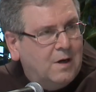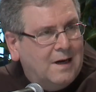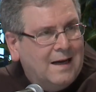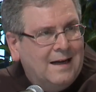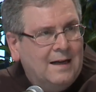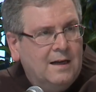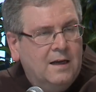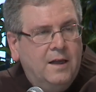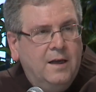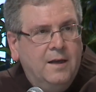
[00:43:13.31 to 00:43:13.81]

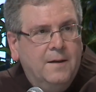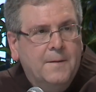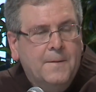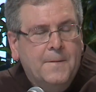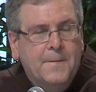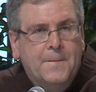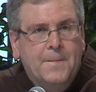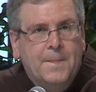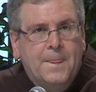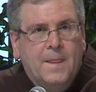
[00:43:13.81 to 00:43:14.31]
Christian
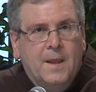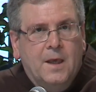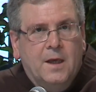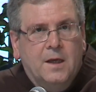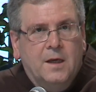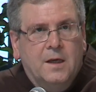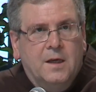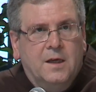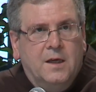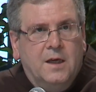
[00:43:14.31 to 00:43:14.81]
local
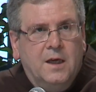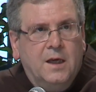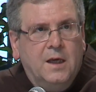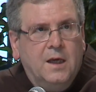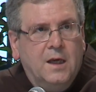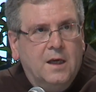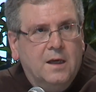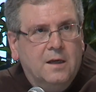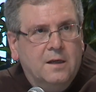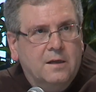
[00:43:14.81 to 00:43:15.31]

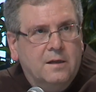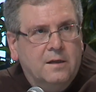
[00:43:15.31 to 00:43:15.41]
communities,